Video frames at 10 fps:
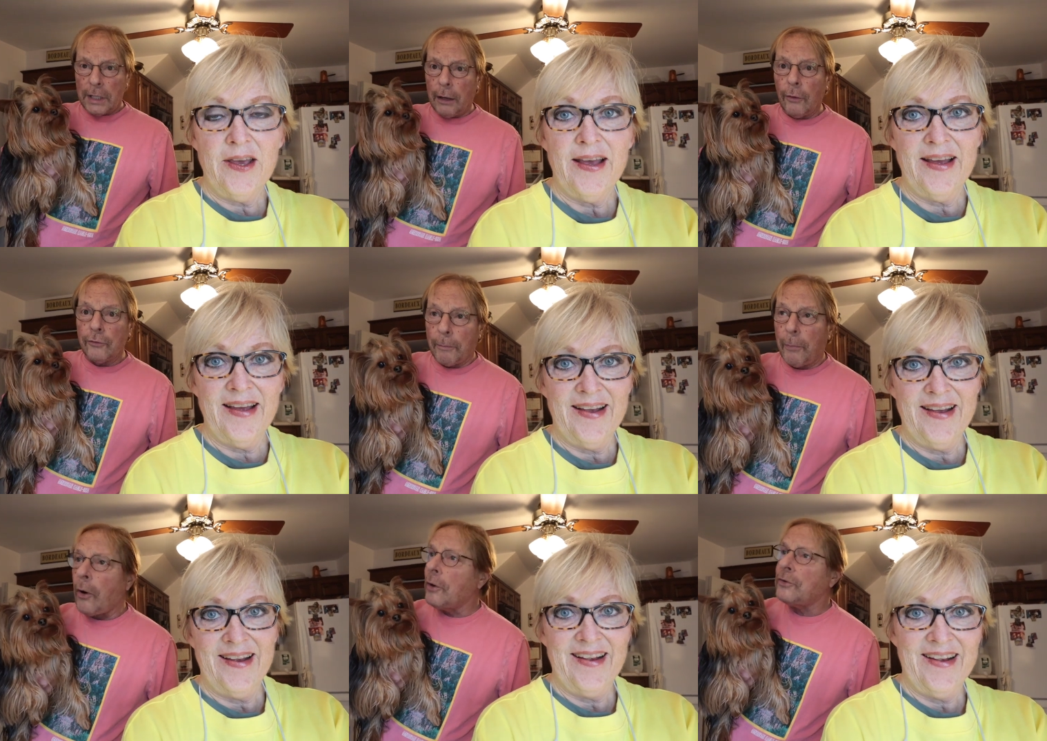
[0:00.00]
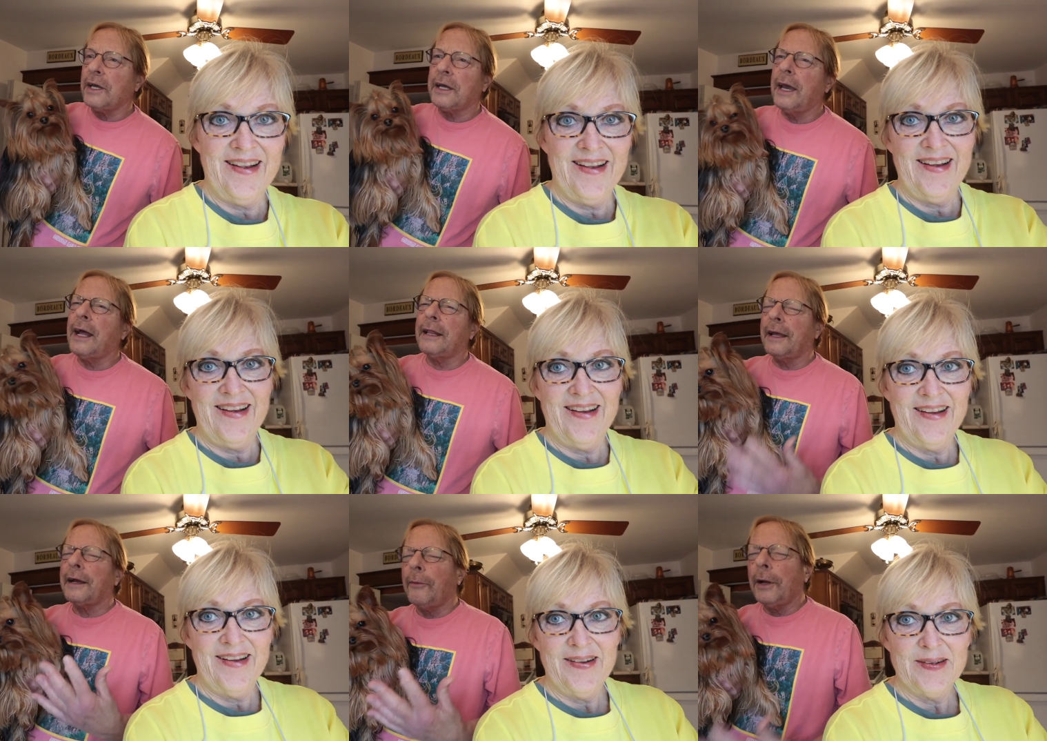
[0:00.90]
Speaker 1: they close the bars. They can't
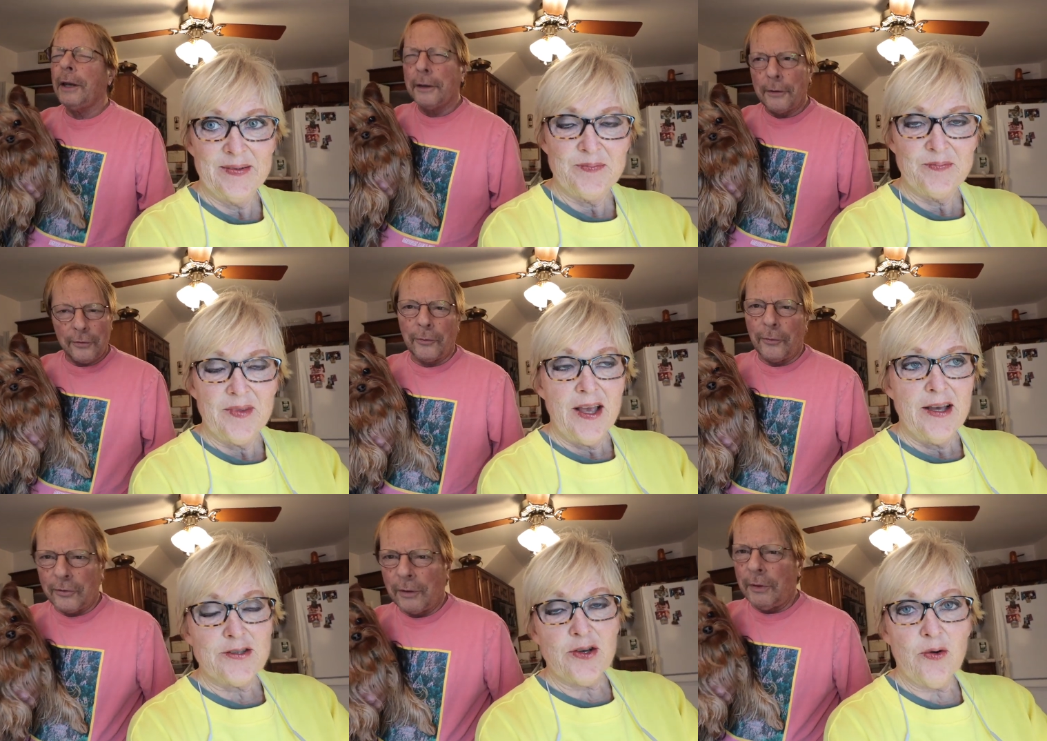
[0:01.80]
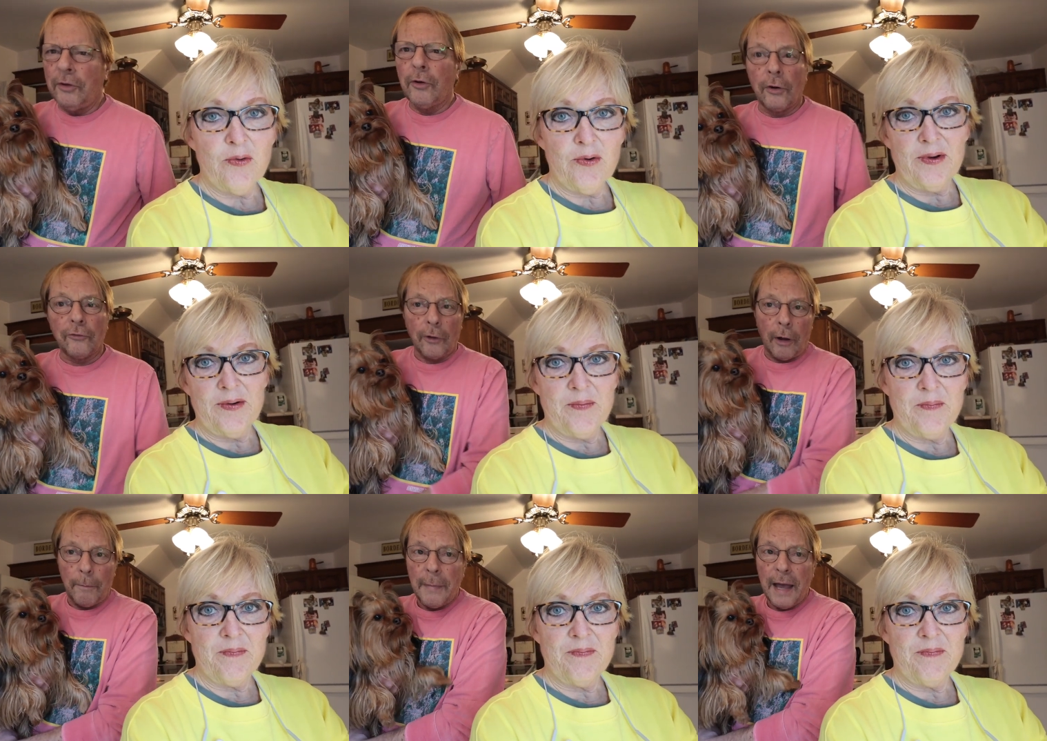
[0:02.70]
take away liquor stores. So I mean, you're going to
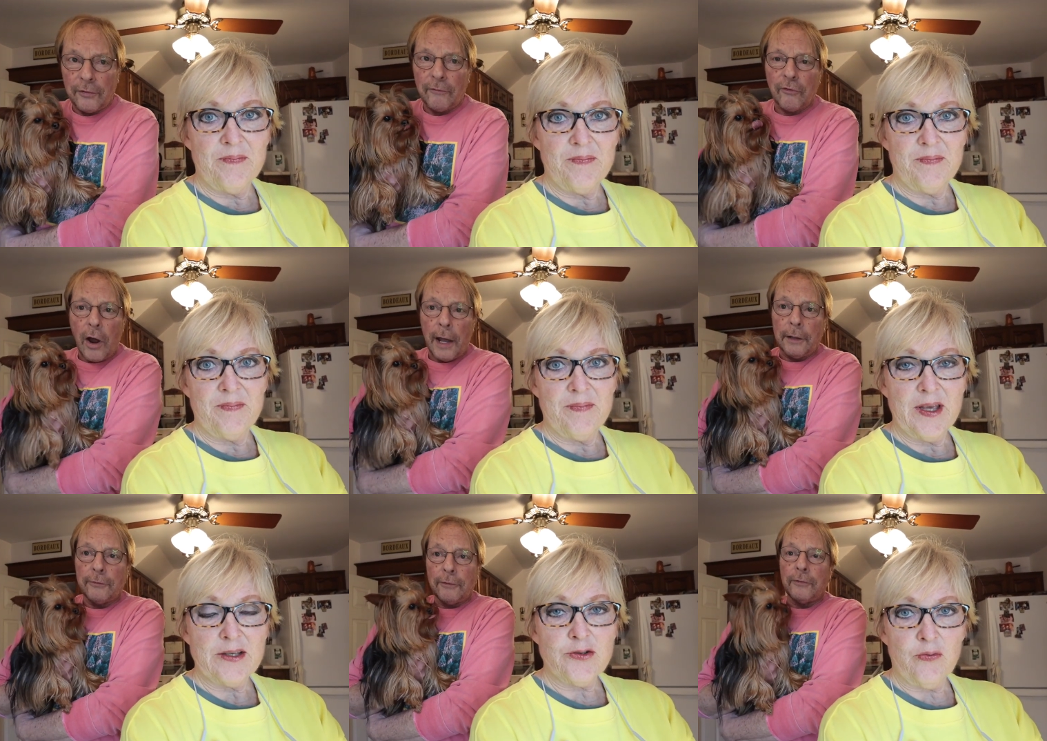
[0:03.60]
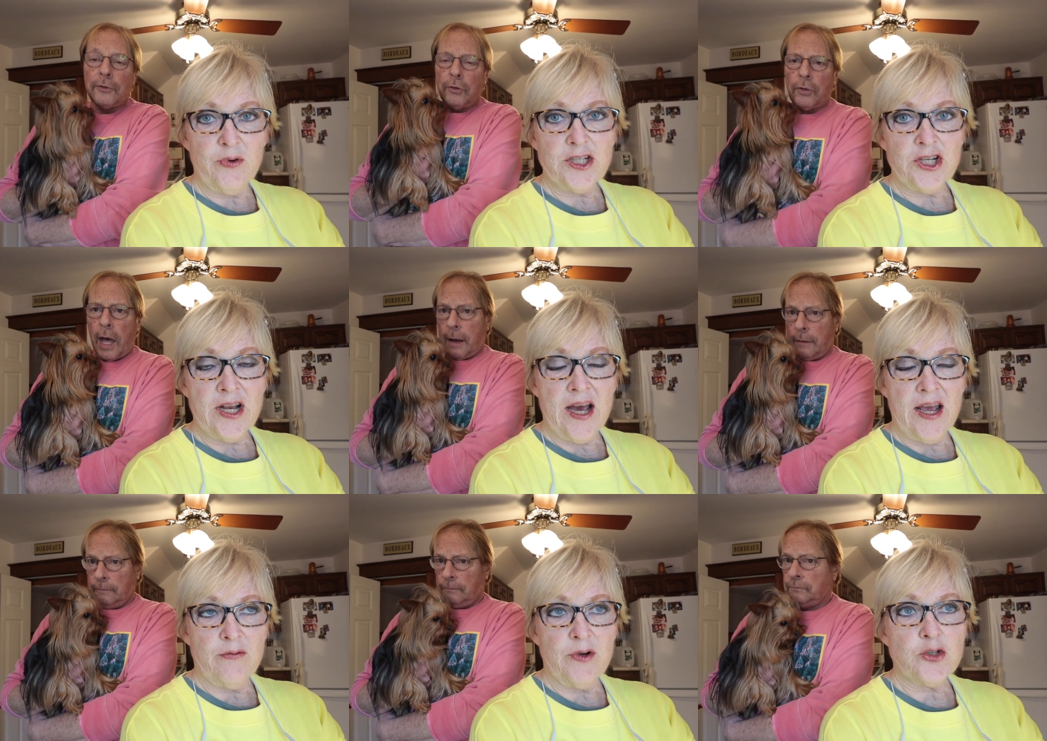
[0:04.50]
start massive riots.
Speaker 2: So Rich and I,
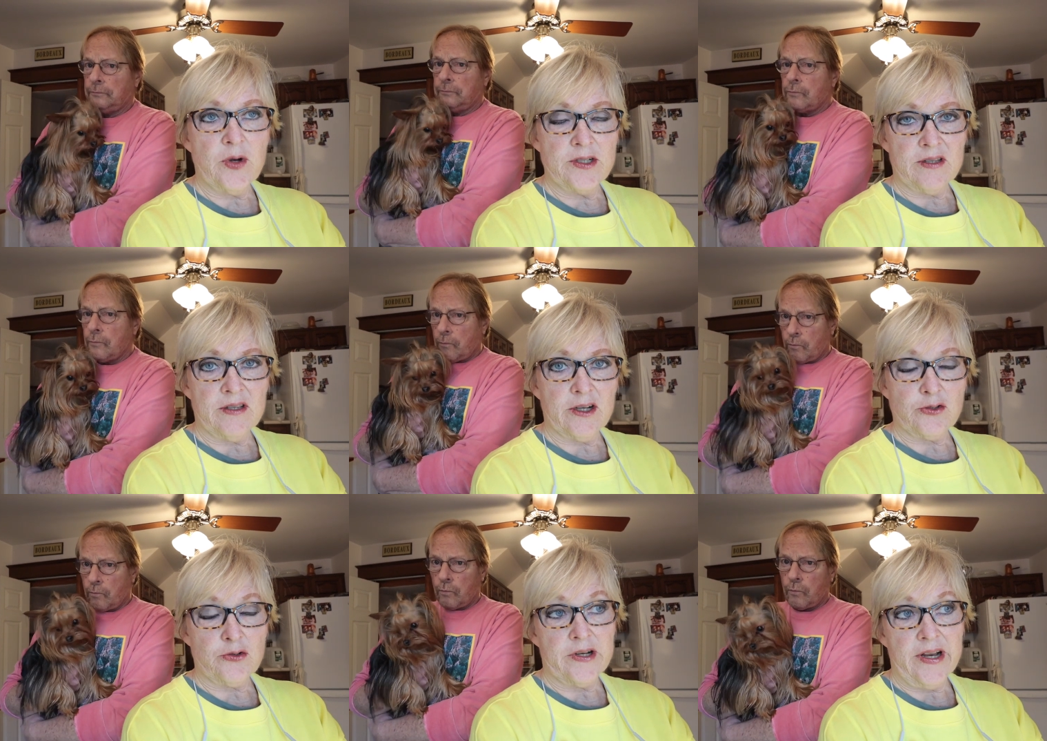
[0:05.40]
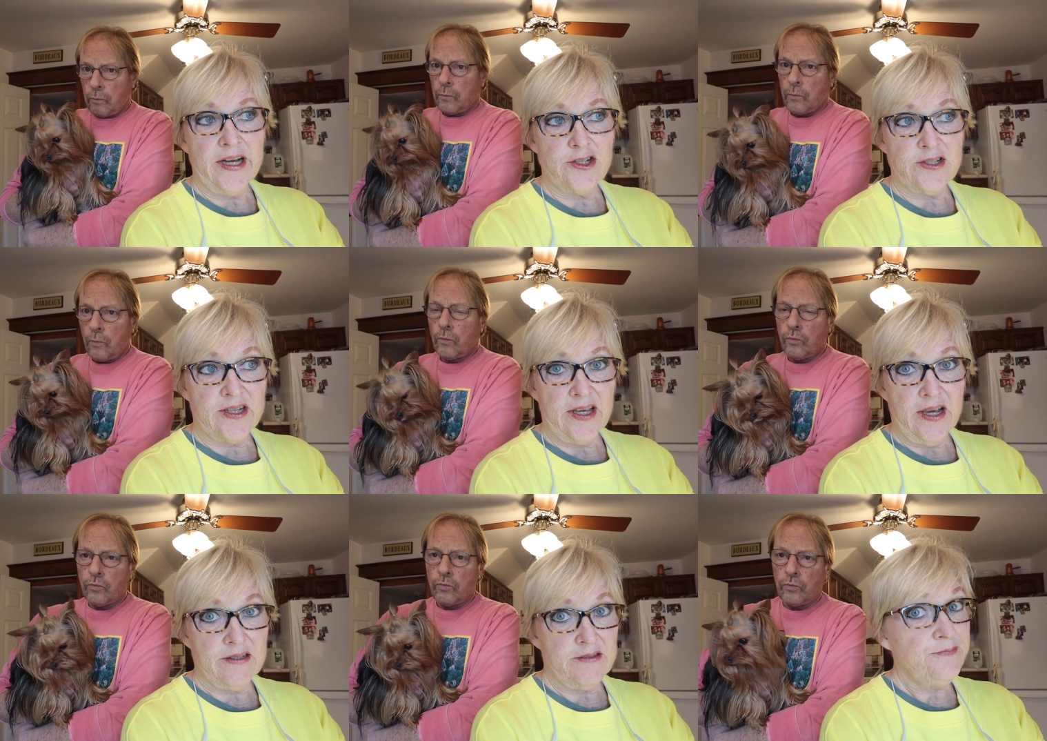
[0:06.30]
Rich went to the liquor store today just in
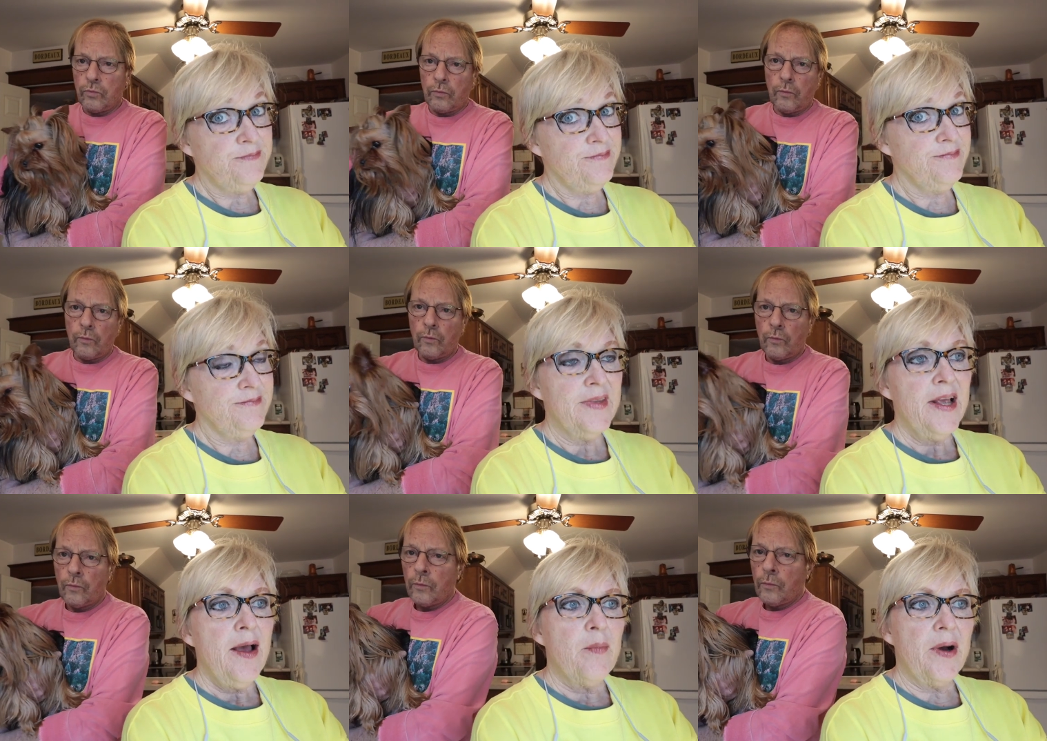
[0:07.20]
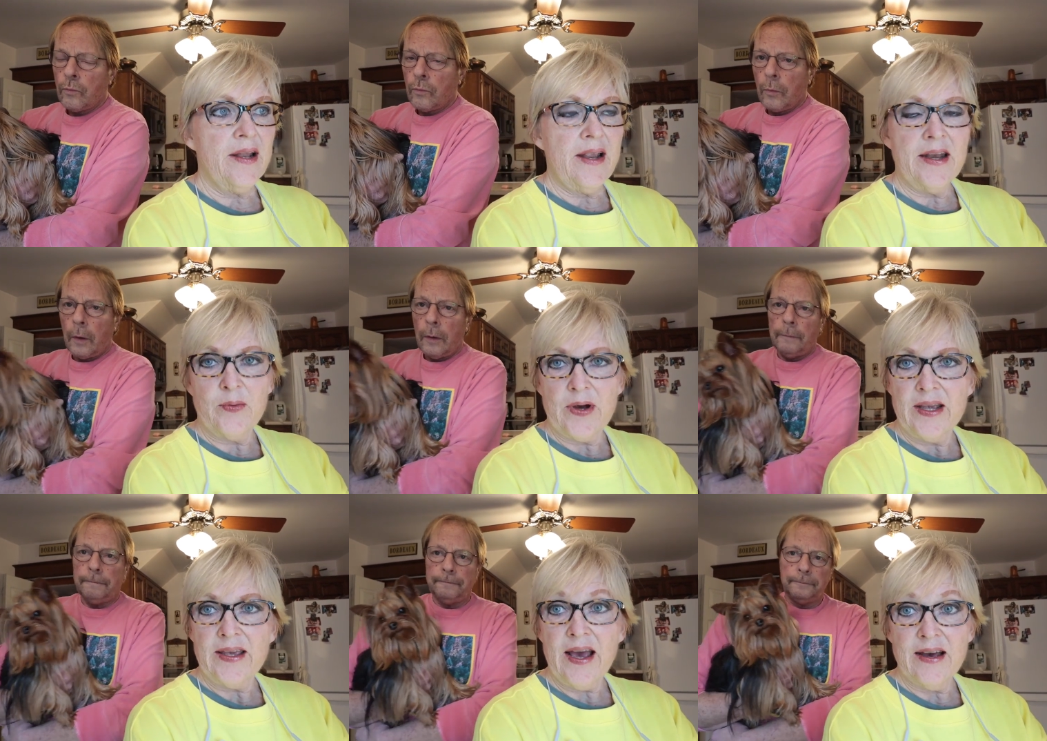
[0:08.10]
case. But anyway,
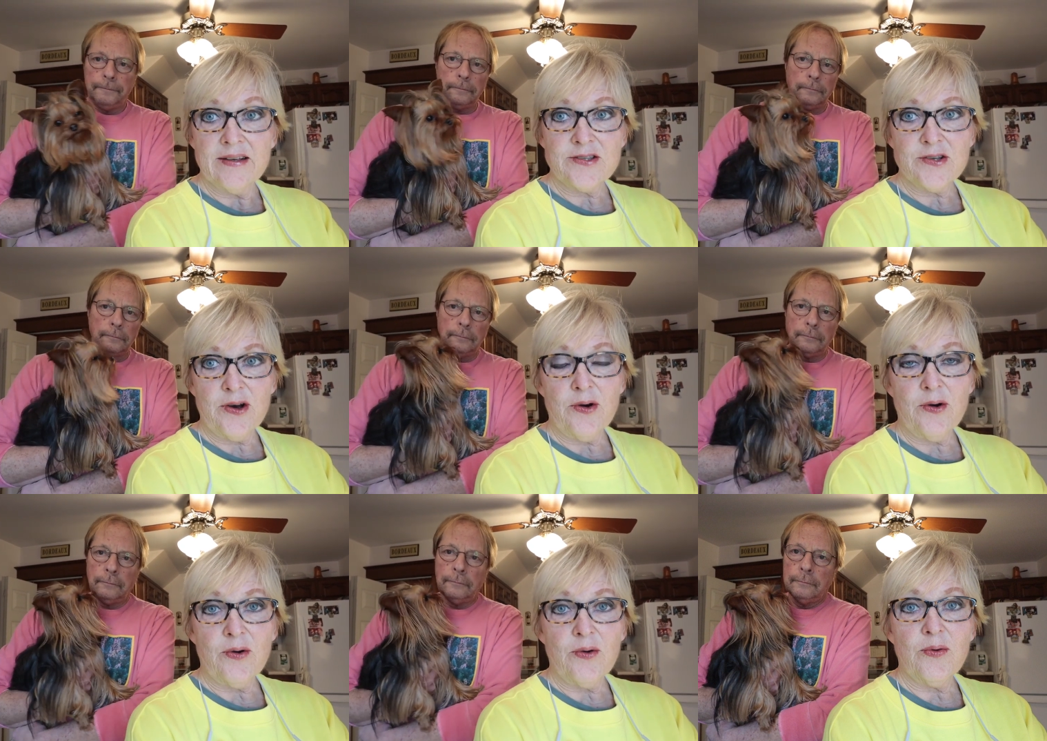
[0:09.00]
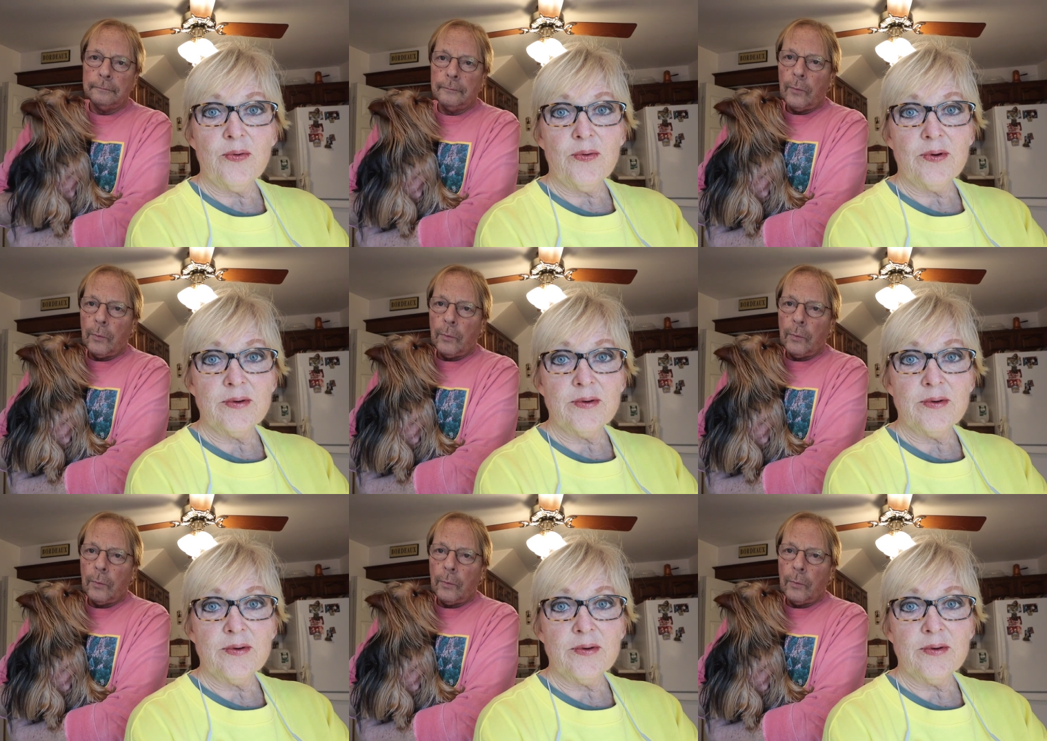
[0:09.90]
yeah. So